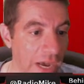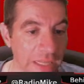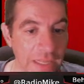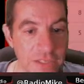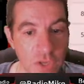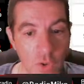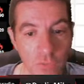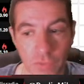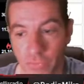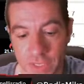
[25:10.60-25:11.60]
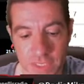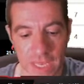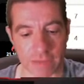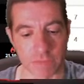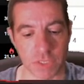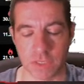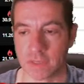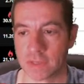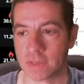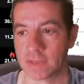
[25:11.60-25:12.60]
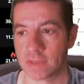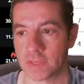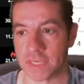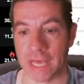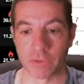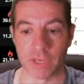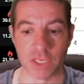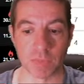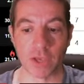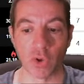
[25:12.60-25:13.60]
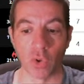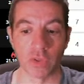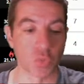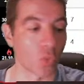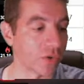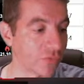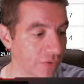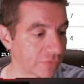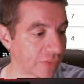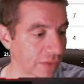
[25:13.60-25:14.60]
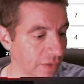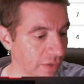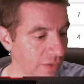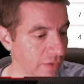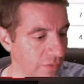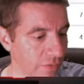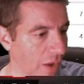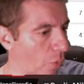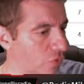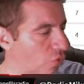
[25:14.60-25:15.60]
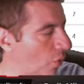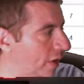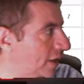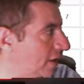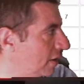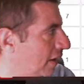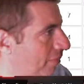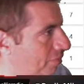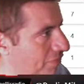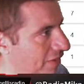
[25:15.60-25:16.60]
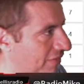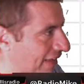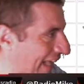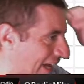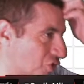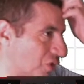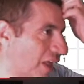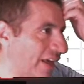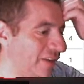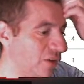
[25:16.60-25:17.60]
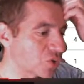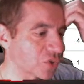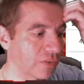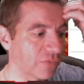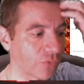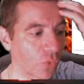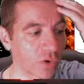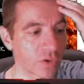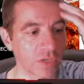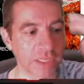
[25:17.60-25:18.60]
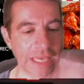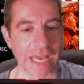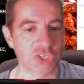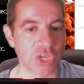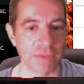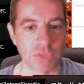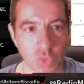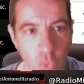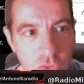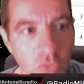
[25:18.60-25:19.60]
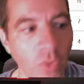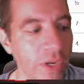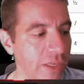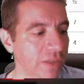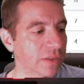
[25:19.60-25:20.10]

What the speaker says: I like to go for 3 times the salary because my goal is 150, not 120. The cash line usually for cash games is 120,